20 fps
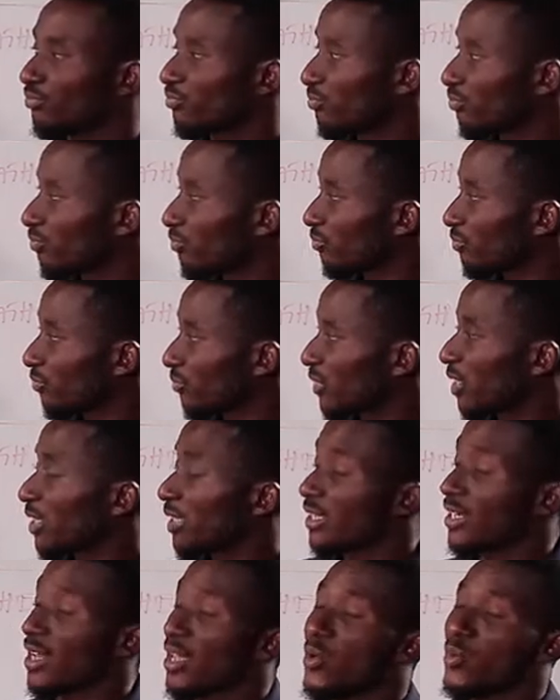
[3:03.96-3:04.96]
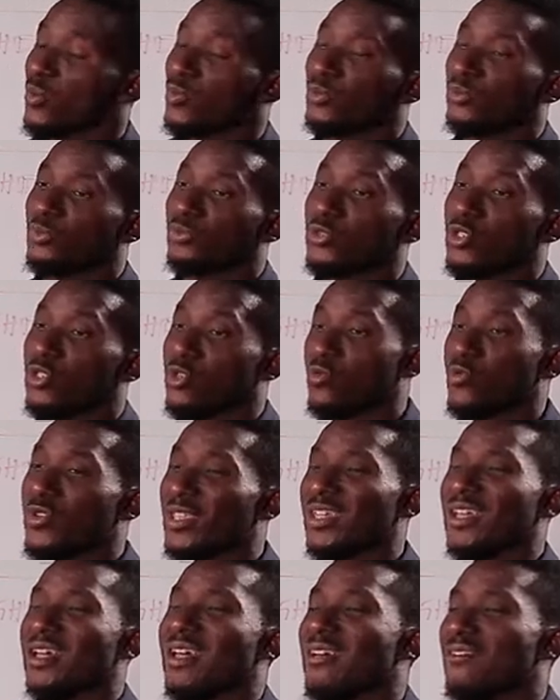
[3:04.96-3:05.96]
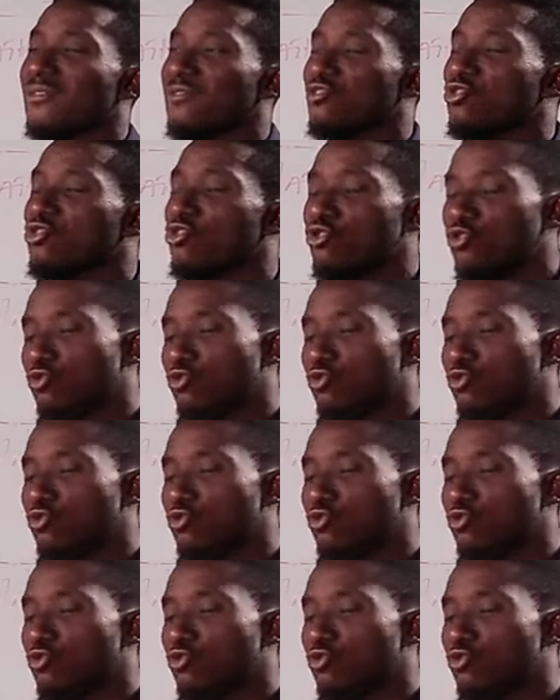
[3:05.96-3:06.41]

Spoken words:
Now, we have the rules that are